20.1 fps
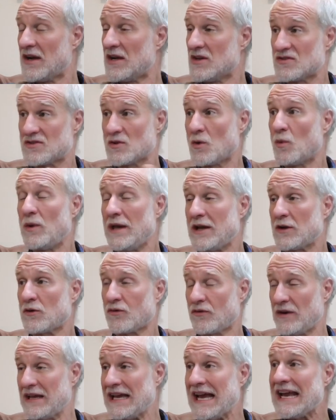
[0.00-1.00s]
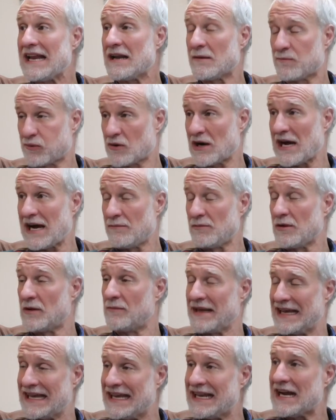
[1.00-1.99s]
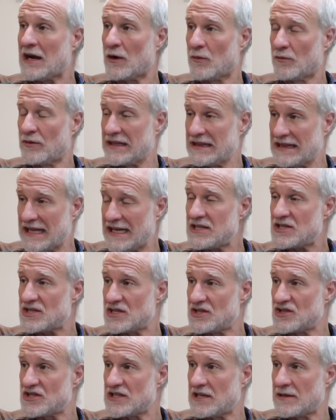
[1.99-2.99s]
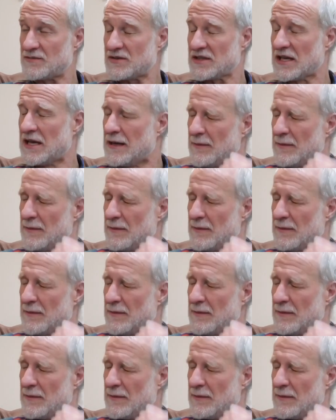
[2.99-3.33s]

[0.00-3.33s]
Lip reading: So we create a problem in our relationships.